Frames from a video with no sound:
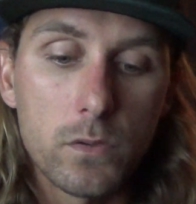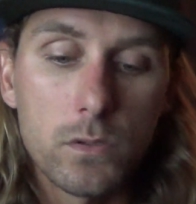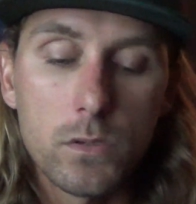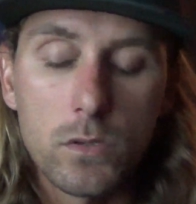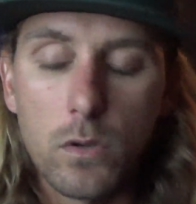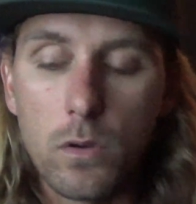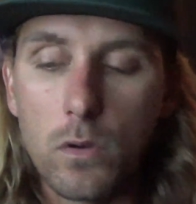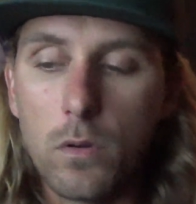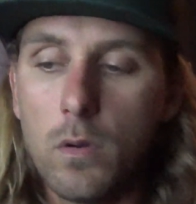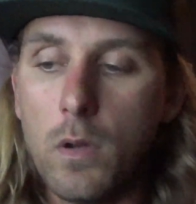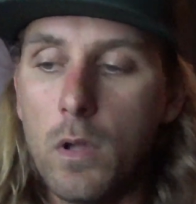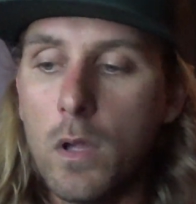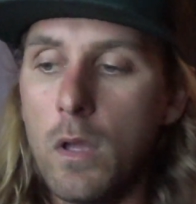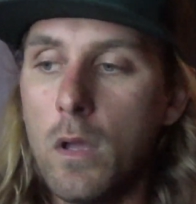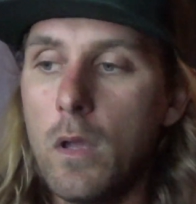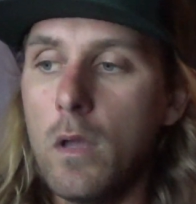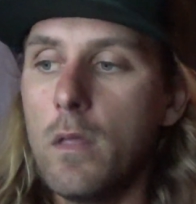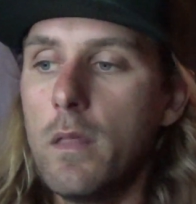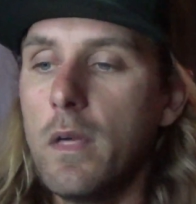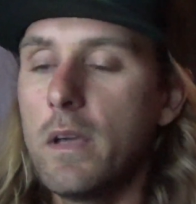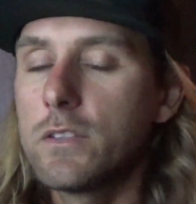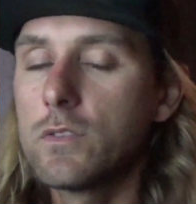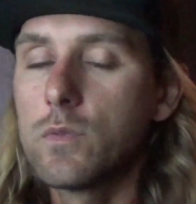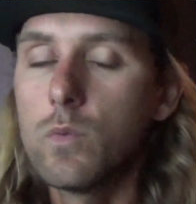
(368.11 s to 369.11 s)
So
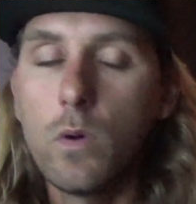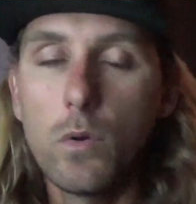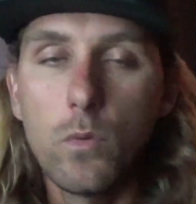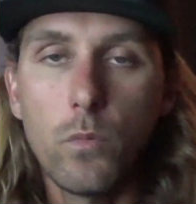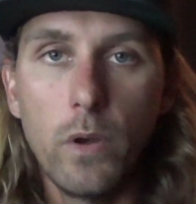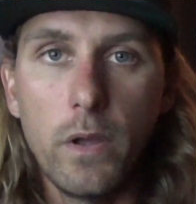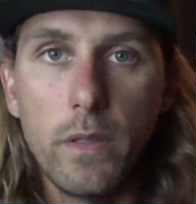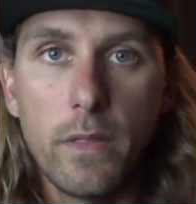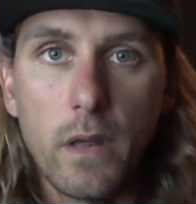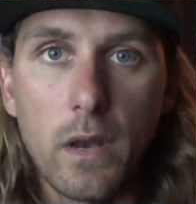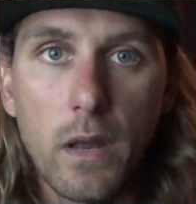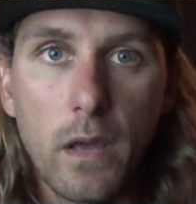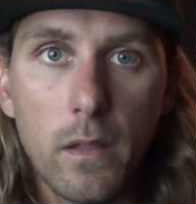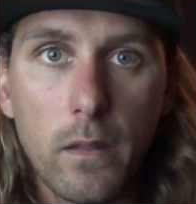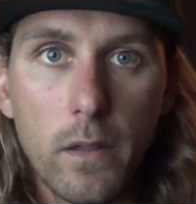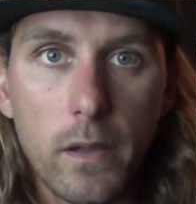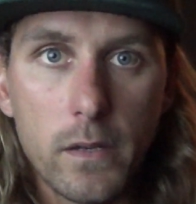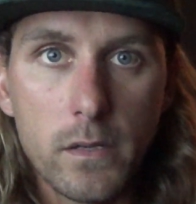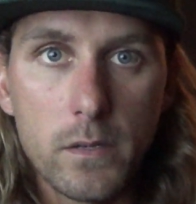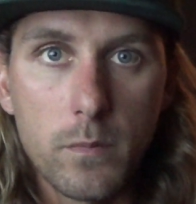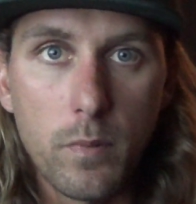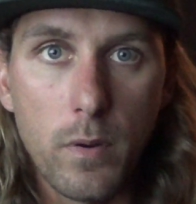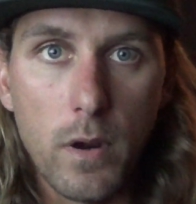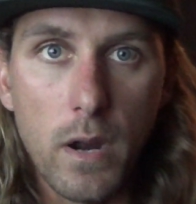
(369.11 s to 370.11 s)
that's one way that I
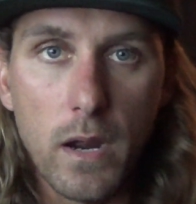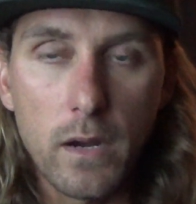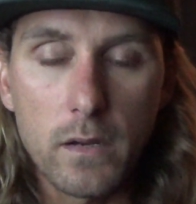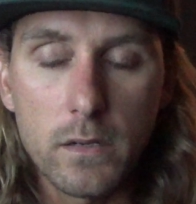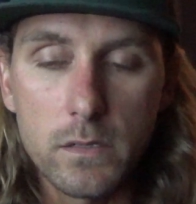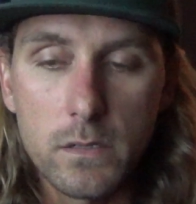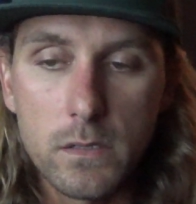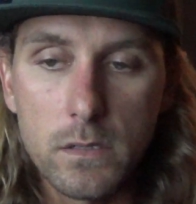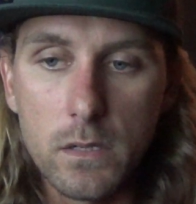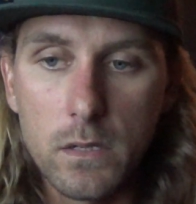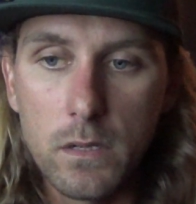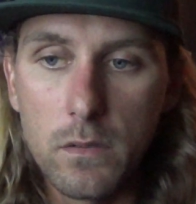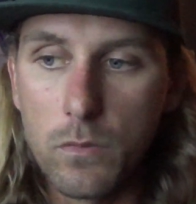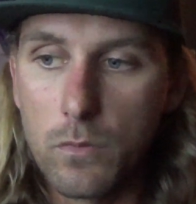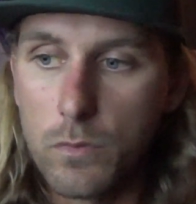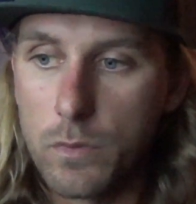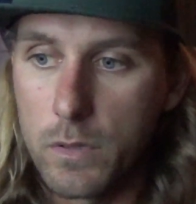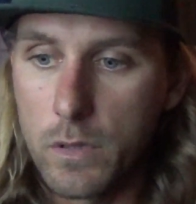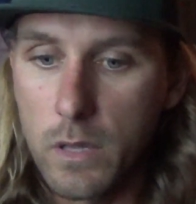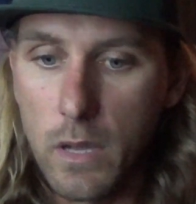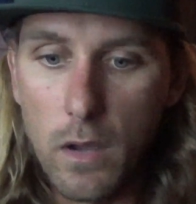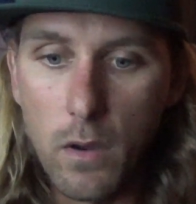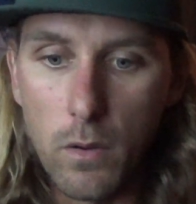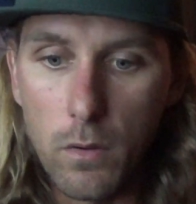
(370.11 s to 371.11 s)
like to practice it
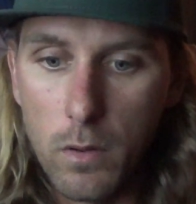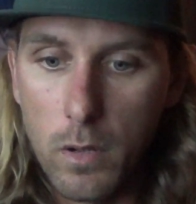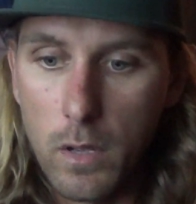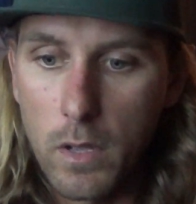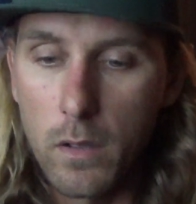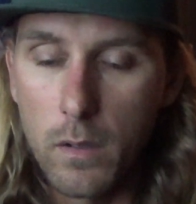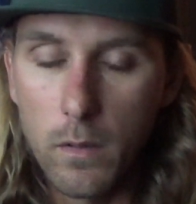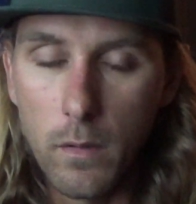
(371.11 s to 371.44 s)
without